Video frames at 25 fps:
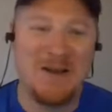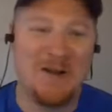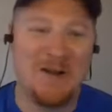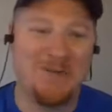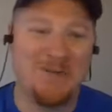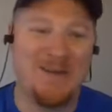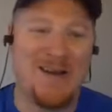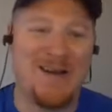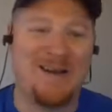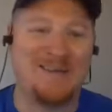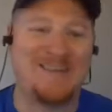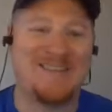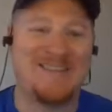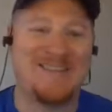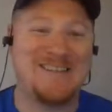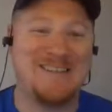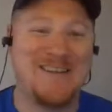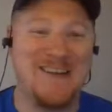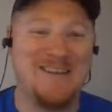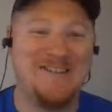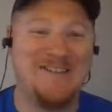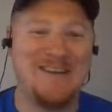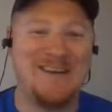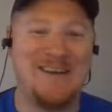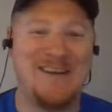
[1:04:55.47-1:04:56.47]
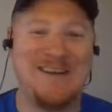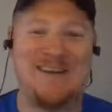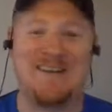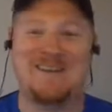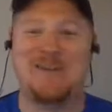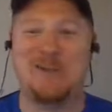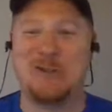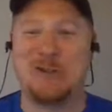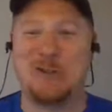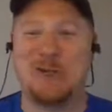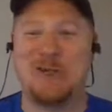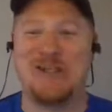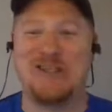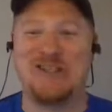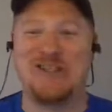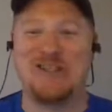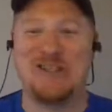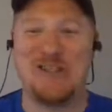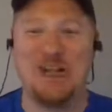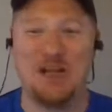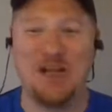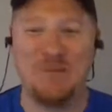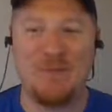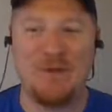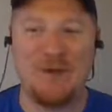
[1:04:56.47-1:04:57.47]
Round 7 is Trey
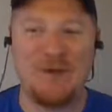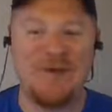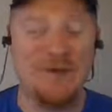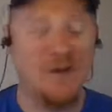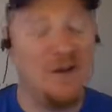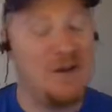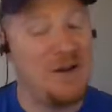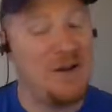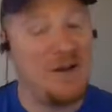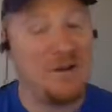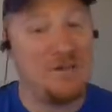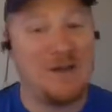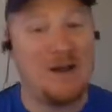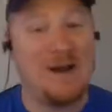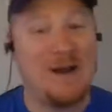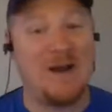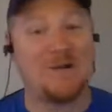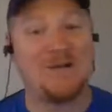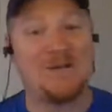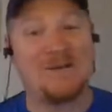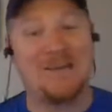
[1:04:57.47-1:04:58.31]
Sermon. Round